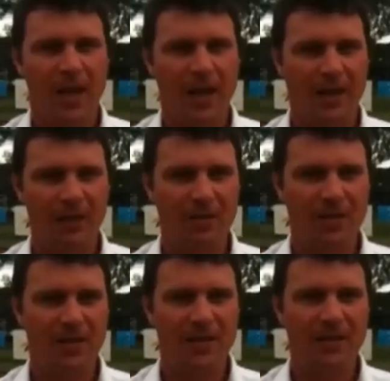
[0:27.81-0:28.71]
Kira
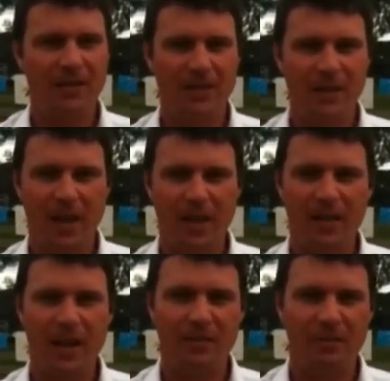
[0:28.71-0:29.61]
Sintillan and
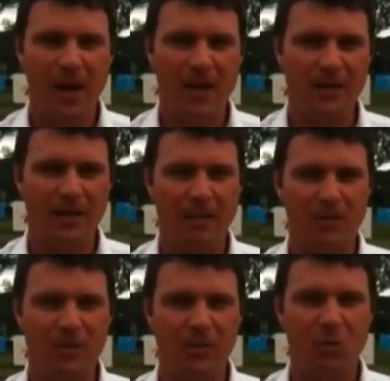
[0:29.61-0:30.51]
Nathan Baines
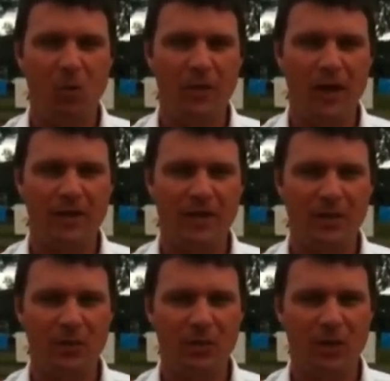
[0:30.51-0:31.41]
captured the 12 and under
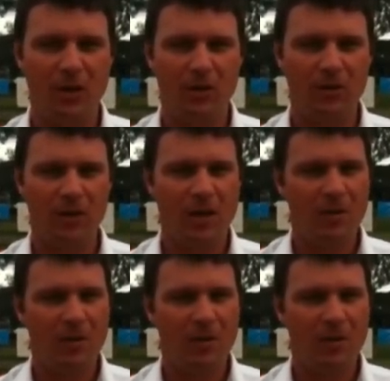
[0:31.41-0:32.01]
singles titles,